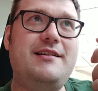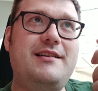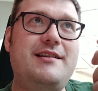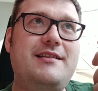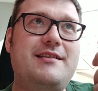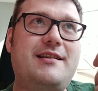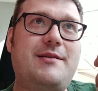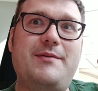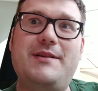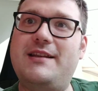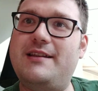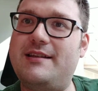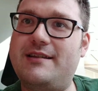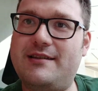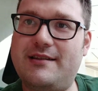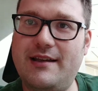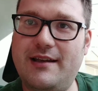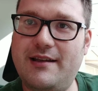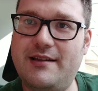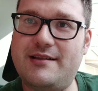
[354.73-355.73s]
some of the
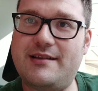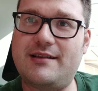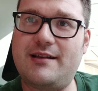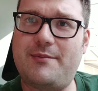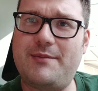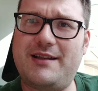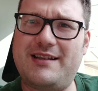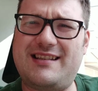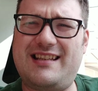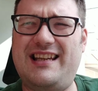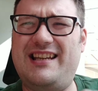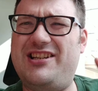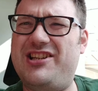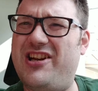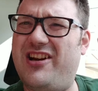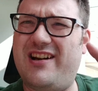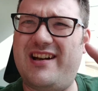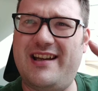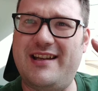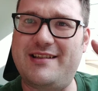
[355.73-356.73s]

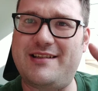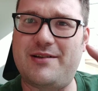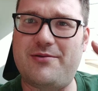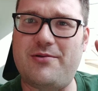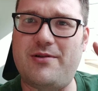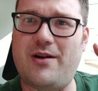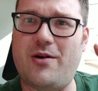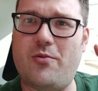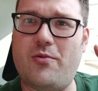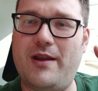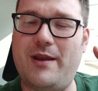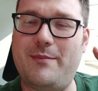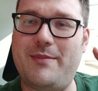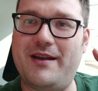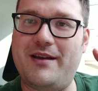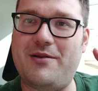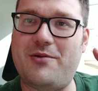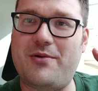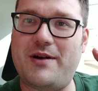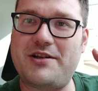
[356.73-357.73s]
CGIs are a wee
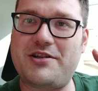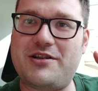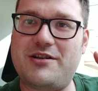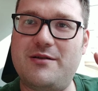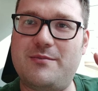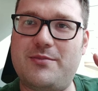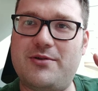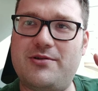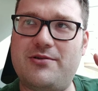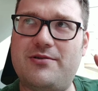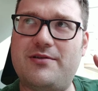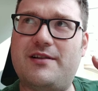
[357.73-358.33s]
bit questionable,